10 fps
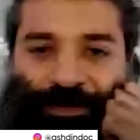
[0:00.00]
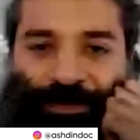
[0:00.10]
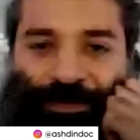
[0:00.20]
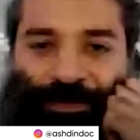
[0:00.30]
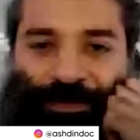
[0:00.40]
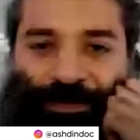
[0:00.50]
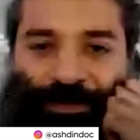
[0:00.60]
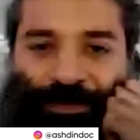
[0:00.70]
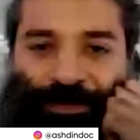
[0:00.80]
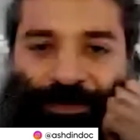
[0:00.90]

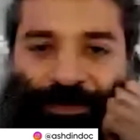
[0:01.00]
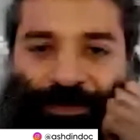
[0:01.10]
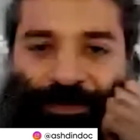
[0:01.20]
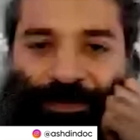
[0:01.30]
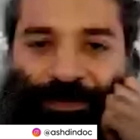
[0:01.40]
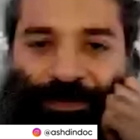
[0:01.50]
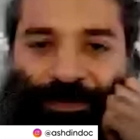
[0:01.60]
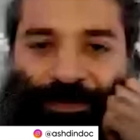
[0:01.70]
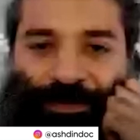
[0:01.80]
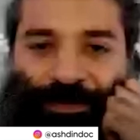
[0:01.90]

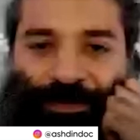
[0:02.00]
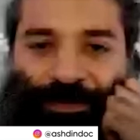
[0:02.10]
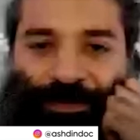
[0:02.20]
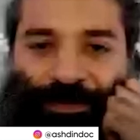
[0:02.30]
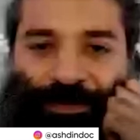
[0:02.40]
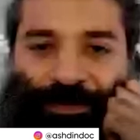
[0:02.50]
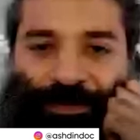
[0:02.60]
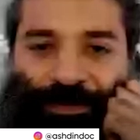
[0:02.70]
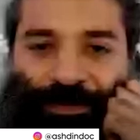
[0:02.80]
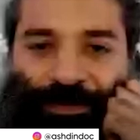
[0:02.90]

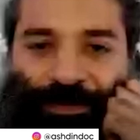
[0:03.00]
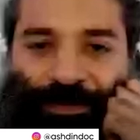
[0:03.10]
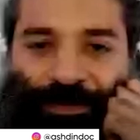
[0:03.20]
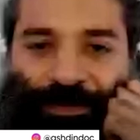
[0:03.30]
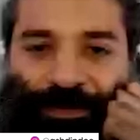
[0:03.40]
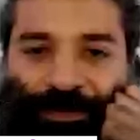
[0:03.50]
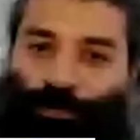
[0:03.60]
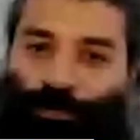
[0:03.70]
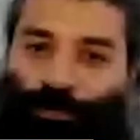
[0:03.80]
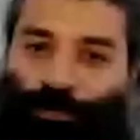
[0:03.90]

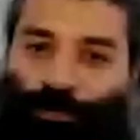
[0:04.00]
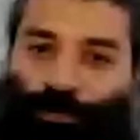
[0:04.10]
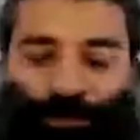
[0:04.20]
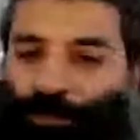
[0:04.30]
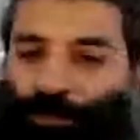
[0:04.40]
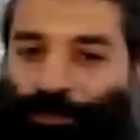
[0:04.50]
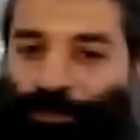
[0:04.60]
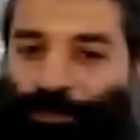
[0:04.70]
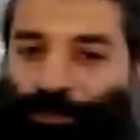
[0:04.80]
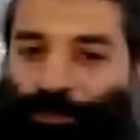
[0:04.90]

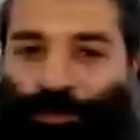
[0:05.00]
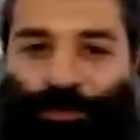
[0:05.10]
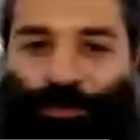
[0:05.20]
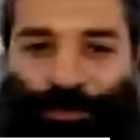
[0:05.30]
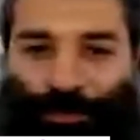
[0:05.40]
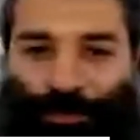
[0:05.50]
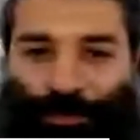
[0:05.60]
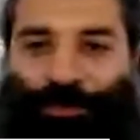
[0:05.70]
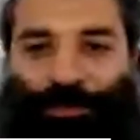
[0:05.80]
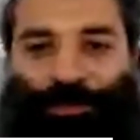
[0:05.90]

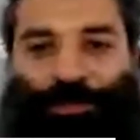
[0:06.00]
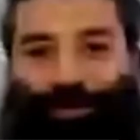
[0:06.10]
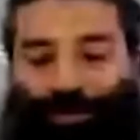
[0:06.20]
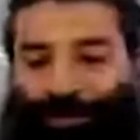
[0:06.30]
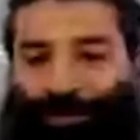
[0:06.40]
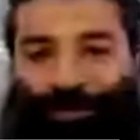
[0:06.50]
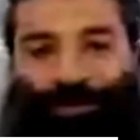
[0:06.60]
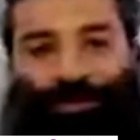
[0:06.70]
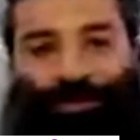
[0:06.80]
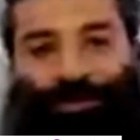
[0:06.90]

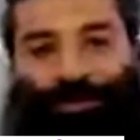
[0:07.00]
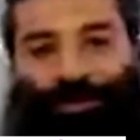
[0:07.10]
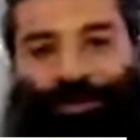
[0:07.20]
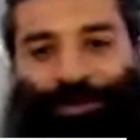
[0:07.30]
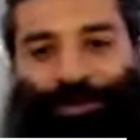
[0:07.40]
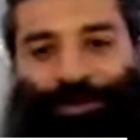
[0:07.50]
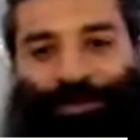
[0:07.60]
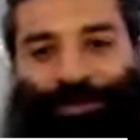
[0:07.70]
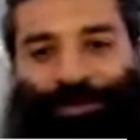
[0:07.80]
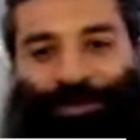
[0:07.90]
(silent)